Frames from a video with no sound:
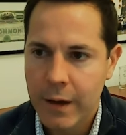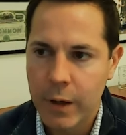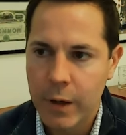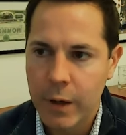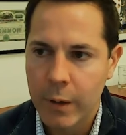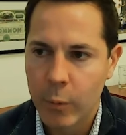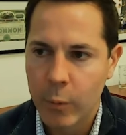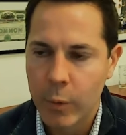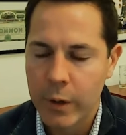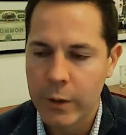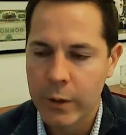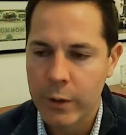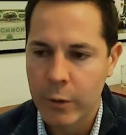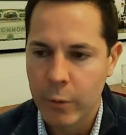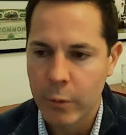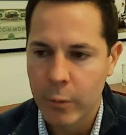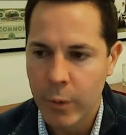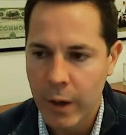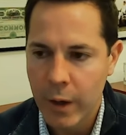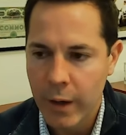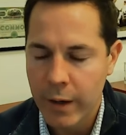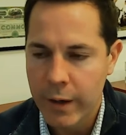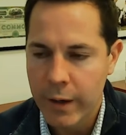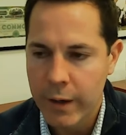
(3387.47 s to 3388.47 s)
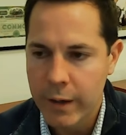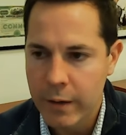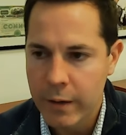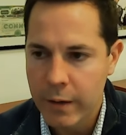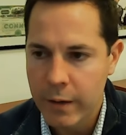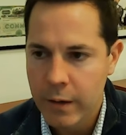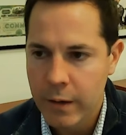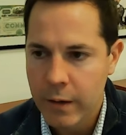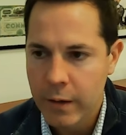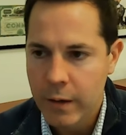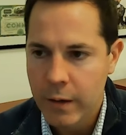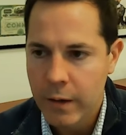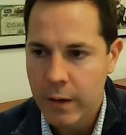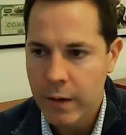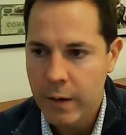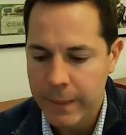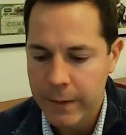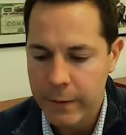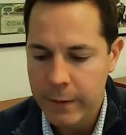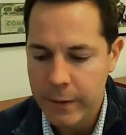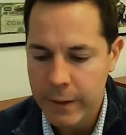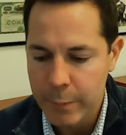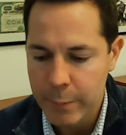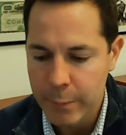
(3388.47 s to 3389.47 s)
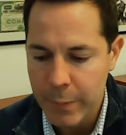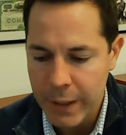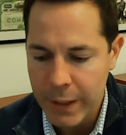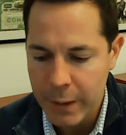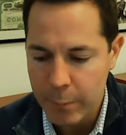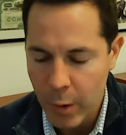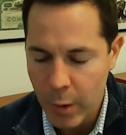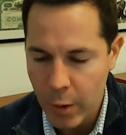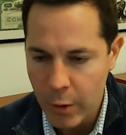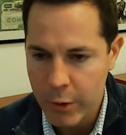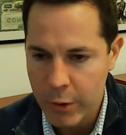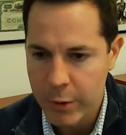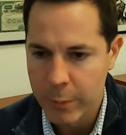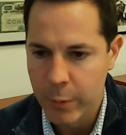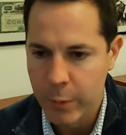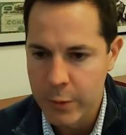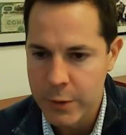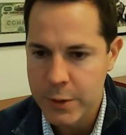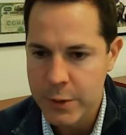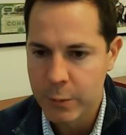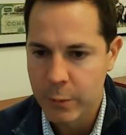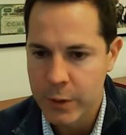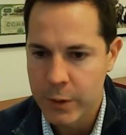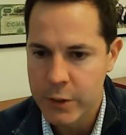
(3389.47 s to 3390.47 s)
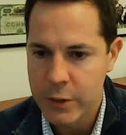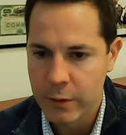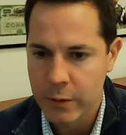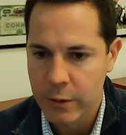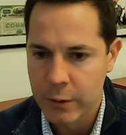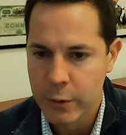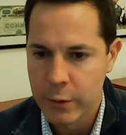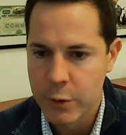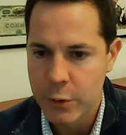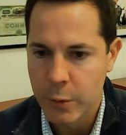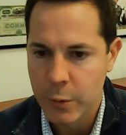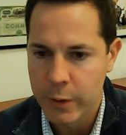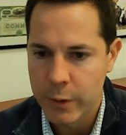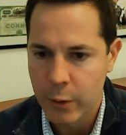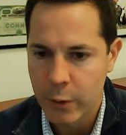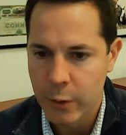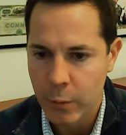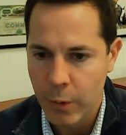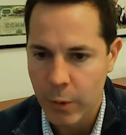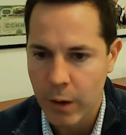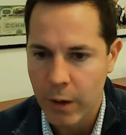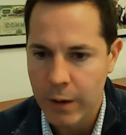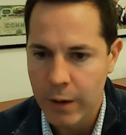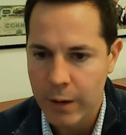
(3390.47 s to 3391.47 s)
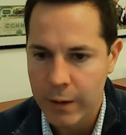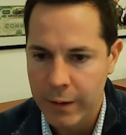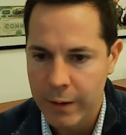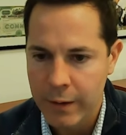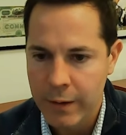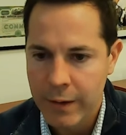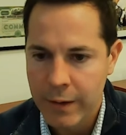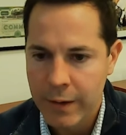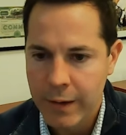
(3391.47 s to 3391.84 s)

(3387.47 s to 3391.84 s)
And when you're right, you need to make multiples of what you lose when you're wrong.